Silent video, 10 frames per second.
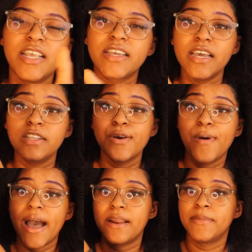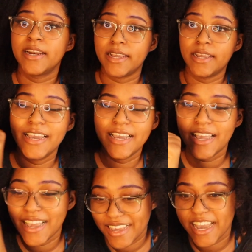The kids who had money. He,
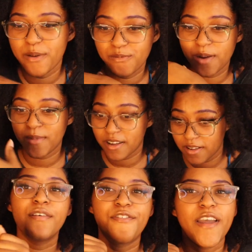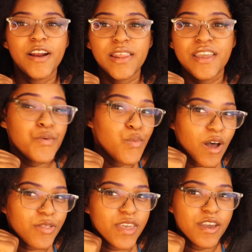he came from a, a fairly
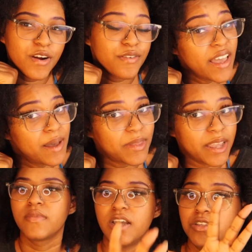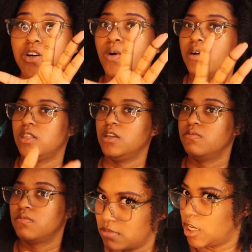wealthier family. Not too wealthy
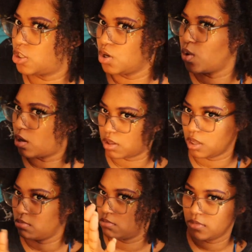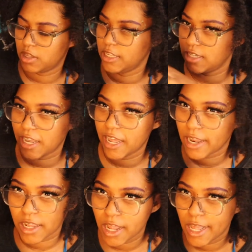not too wealthy. He just had
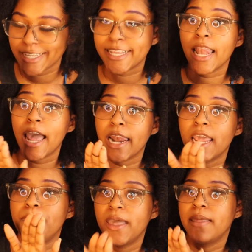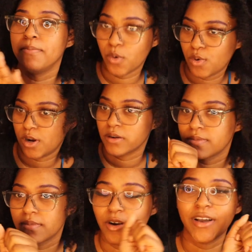a slightly bit more,
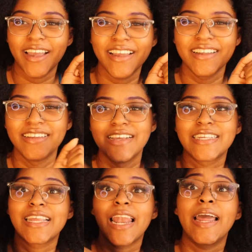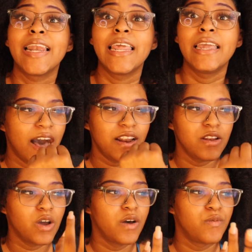okay? Slightly. I
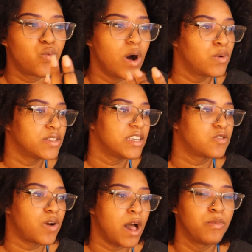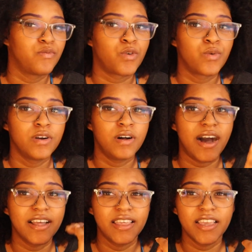don't know what was his problem for real.
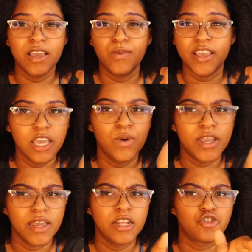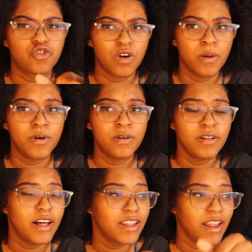I think he would he would get in
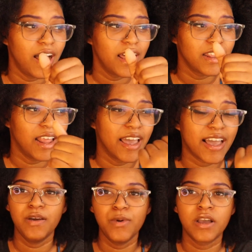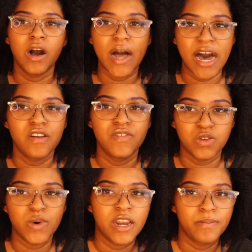trouble a lot. Like he would go out of
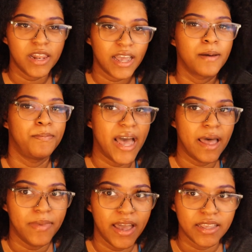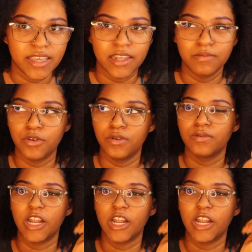his way to be like a bad bad kid, bro.